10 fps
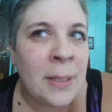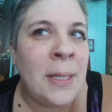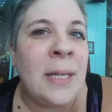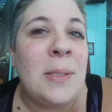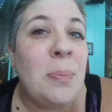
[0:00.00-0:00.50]

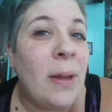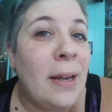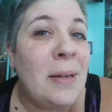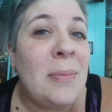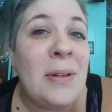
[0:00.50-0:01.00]

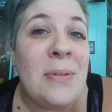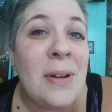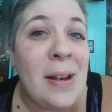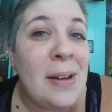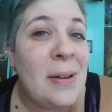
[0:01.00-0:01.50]
Explain to me
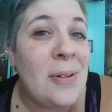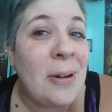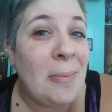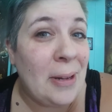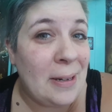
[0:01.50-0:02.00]
when you
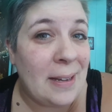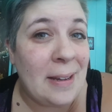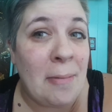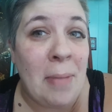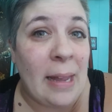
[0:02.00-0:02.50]
want me to
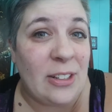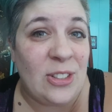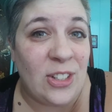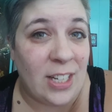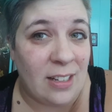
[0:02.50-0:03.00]
come back
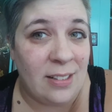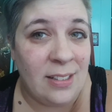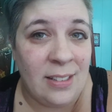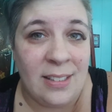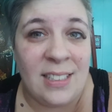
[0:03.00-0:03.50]
to you.
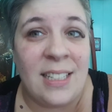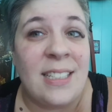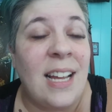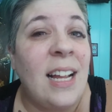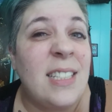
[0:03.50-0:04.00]

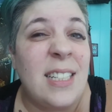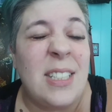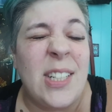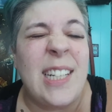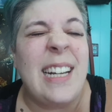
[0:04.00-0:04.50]
Because I'll
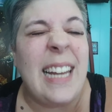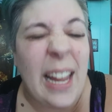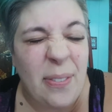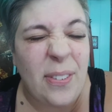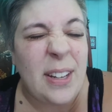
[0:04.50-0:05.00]
sit there and
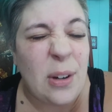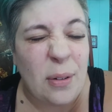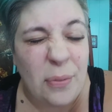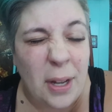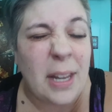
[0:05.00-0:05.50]
laugh in
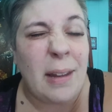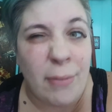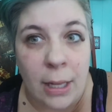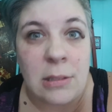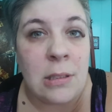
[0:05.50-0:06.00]
your fucking
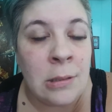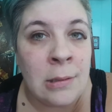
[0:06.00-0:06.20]
face.